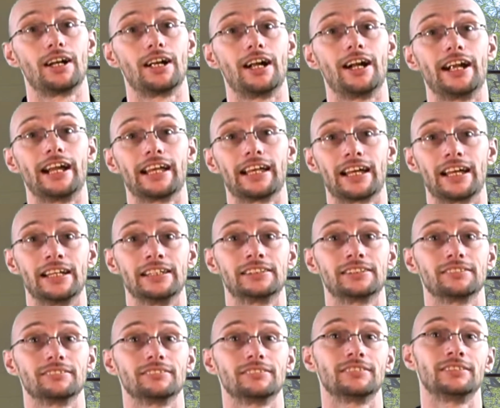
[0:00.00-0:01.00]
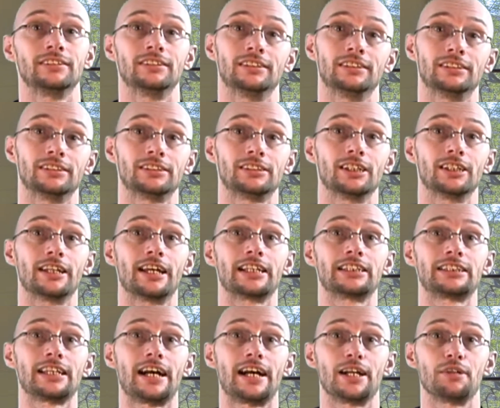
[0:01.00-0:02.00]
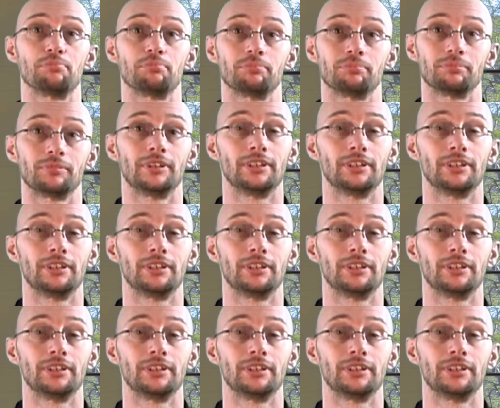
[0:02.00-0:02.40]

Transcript: Alright guys, till next time,